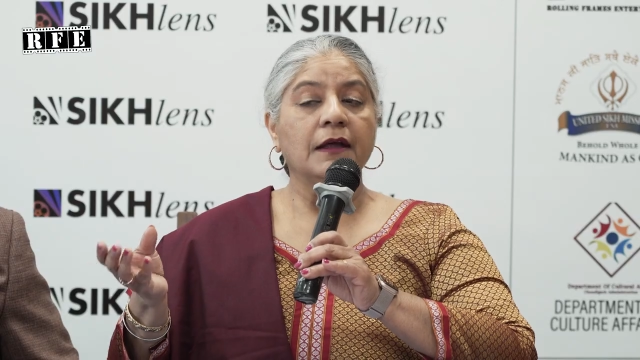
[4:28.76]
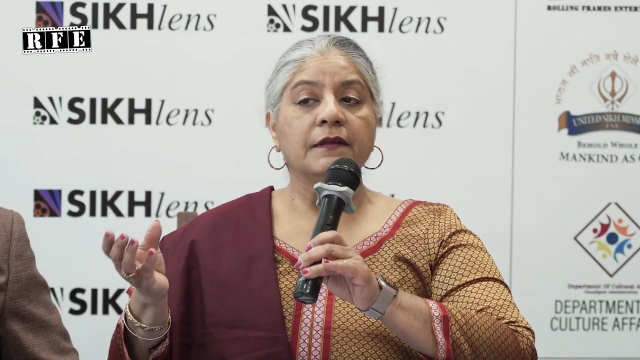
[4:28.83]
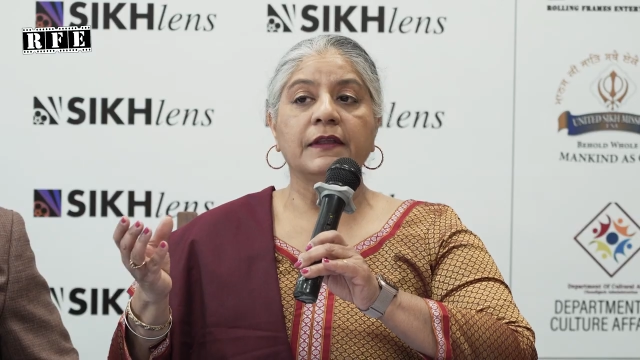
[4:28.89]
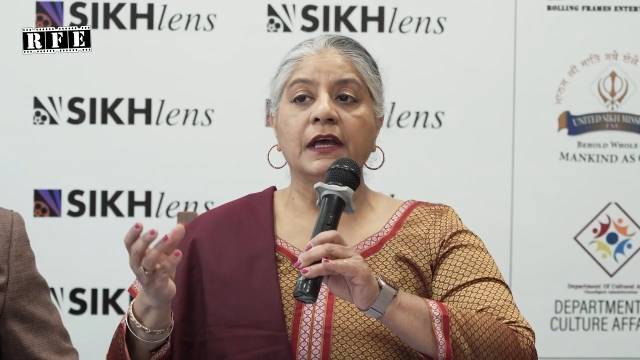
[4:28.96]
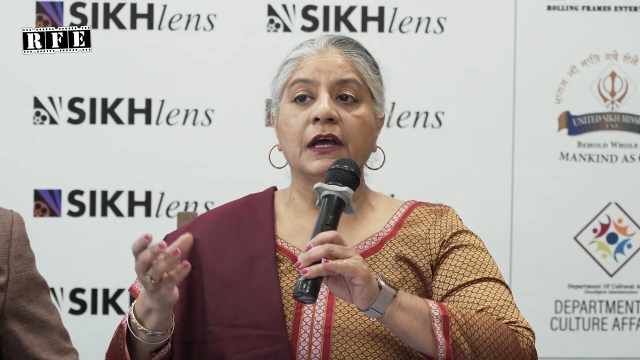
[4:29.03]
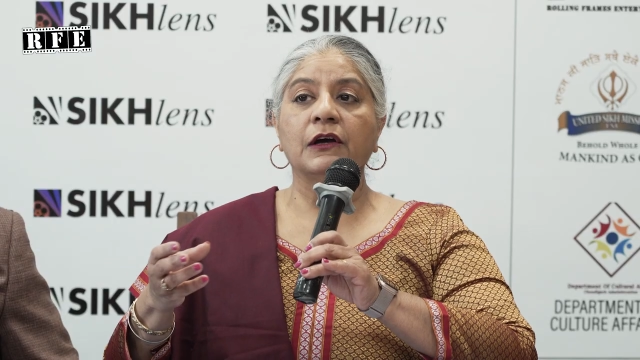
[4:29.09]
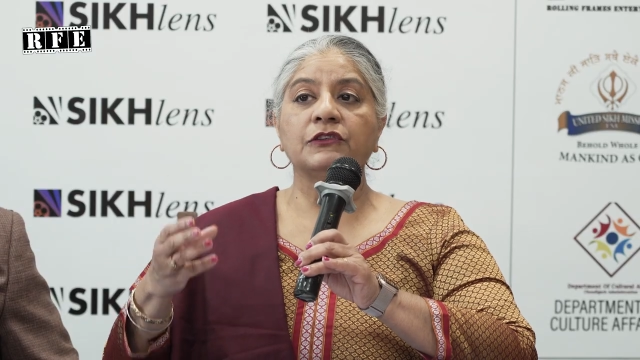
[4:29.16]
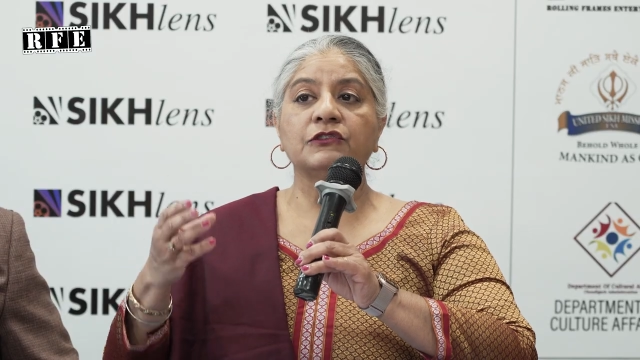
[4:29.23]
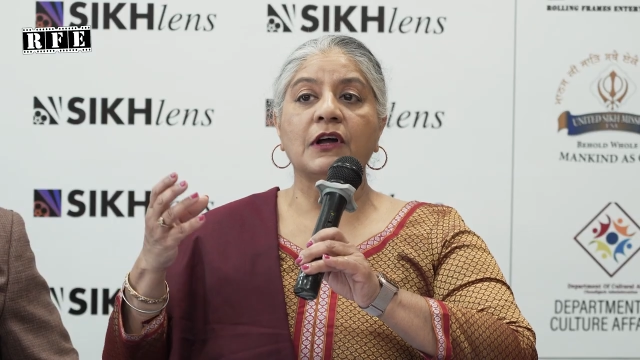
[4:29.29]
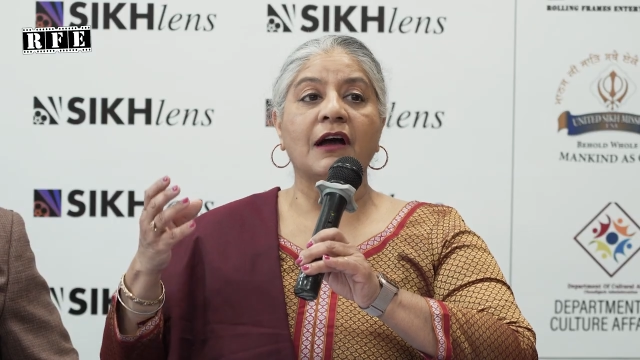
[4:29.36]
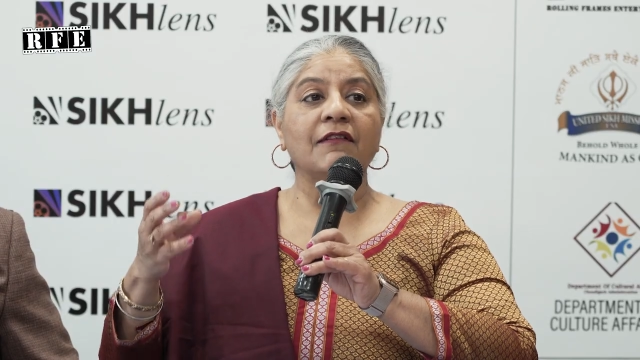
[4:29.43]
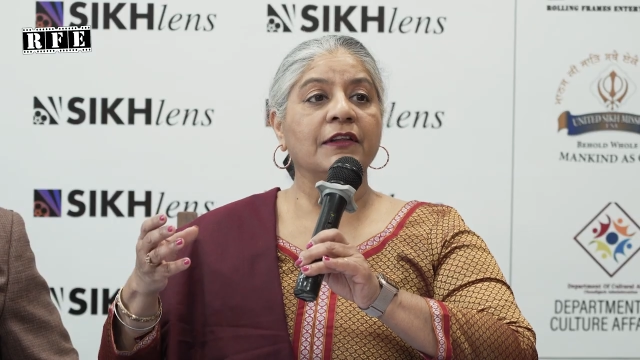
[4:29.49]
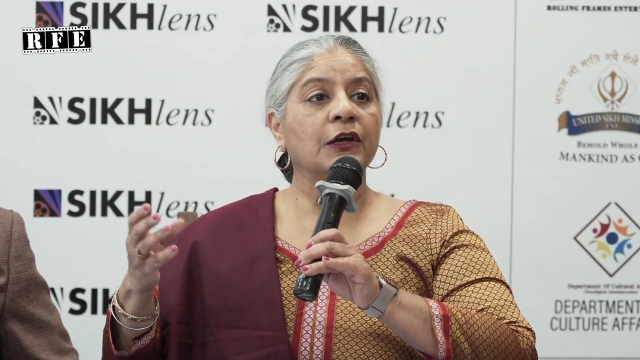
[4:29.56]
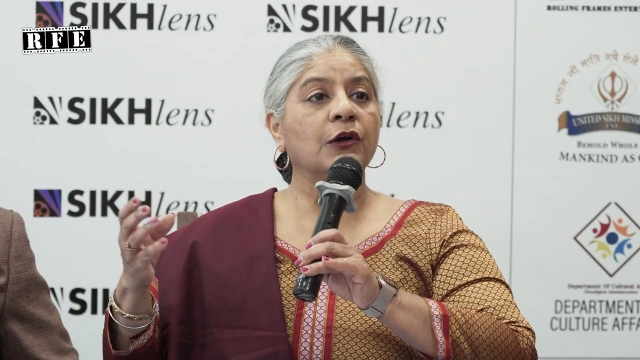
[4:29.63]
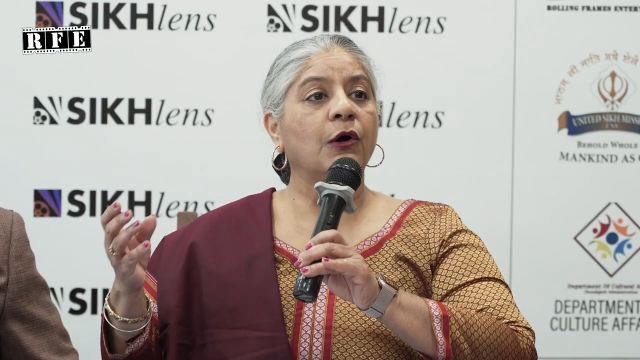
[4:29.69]
And they're
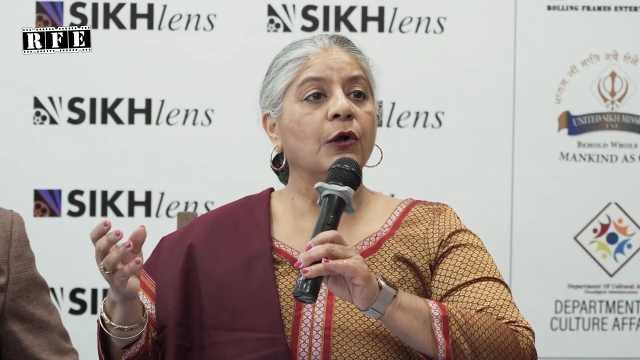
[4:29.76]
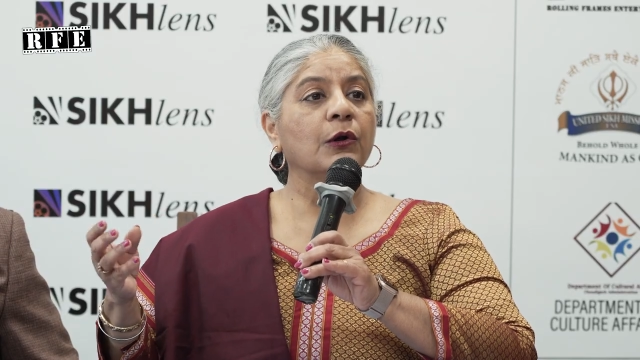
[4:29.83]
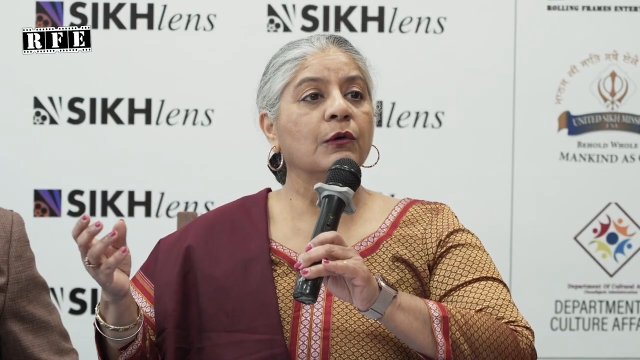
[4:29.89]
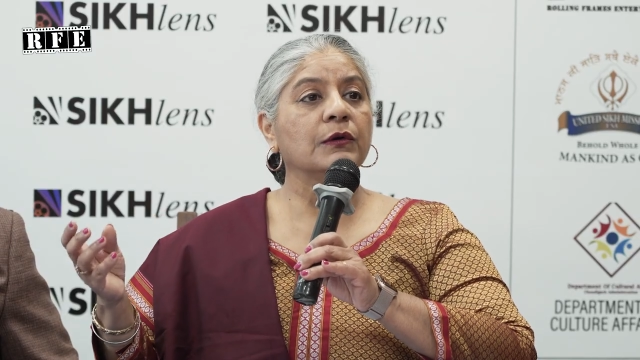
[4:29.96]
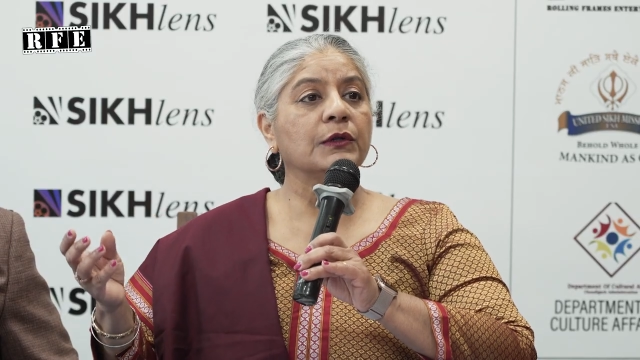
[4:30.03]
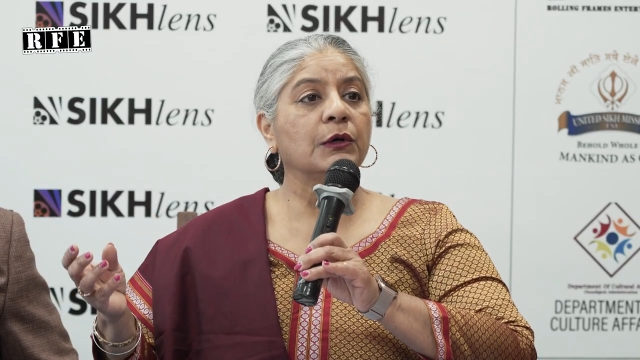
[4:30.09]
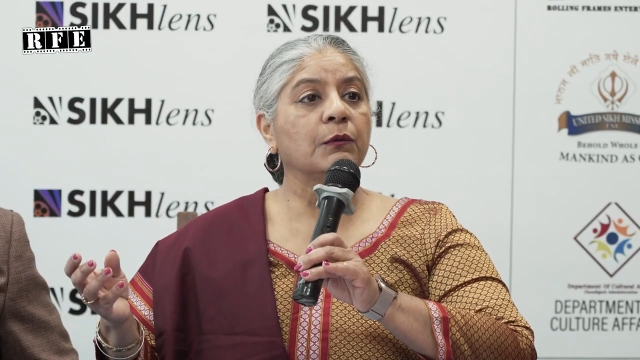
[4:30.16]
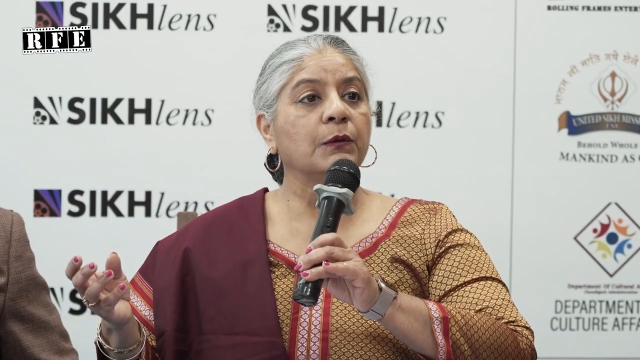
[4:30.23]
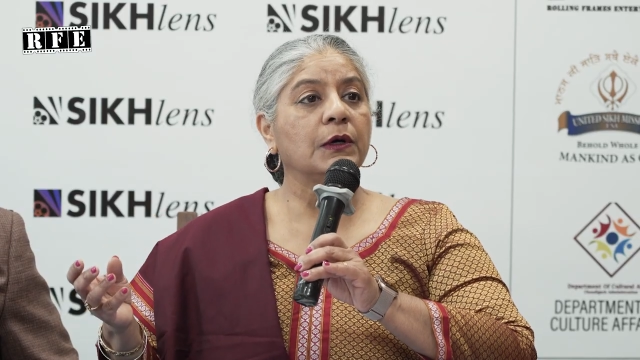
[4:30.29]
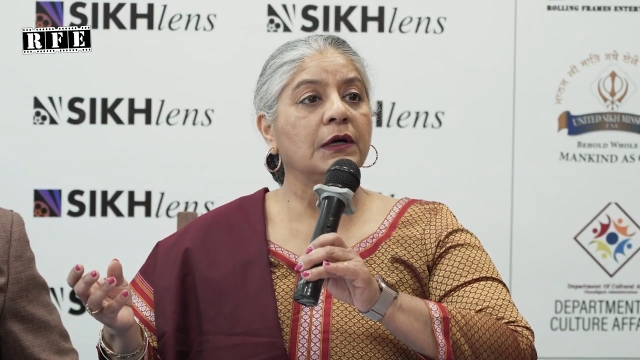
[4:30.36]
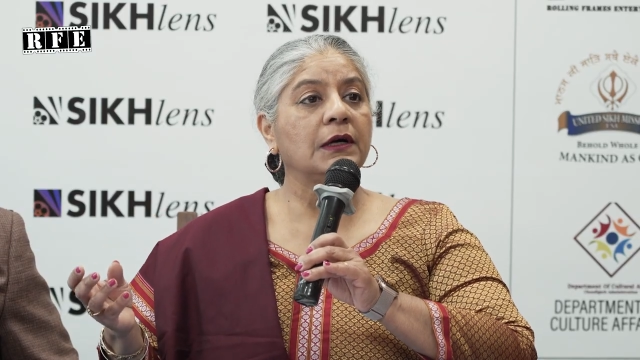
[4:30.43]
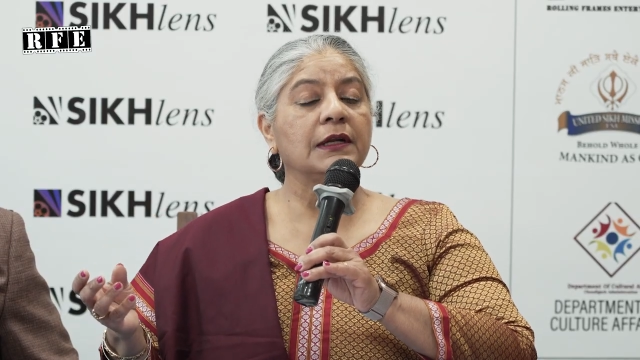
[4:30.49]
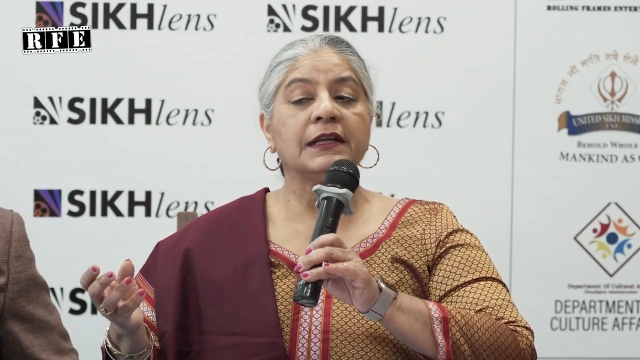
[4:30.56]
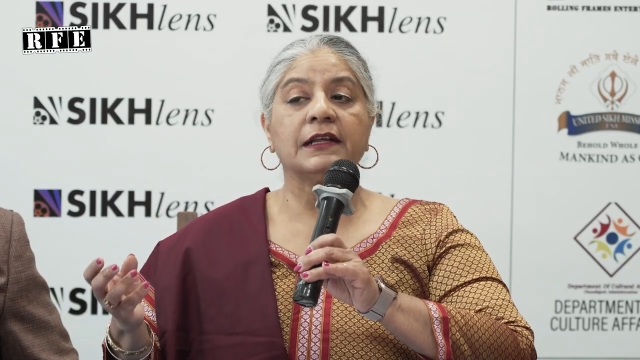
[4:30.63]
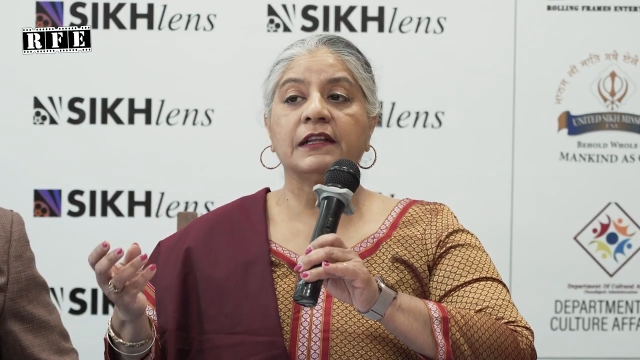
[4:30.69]
traveling all over the
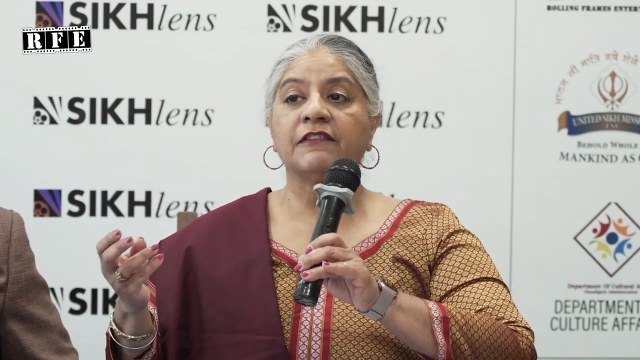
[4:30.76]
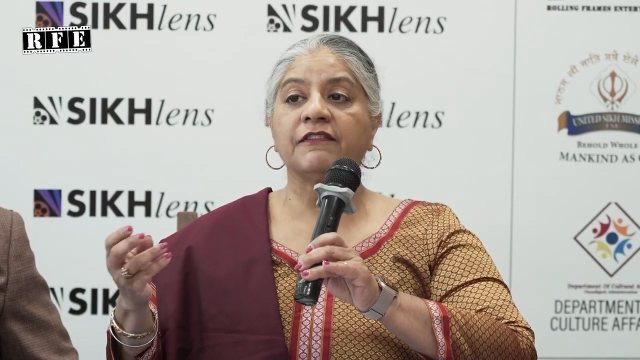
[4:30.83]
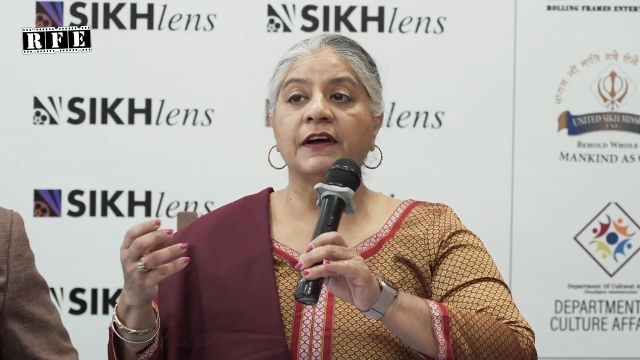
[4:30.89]
world and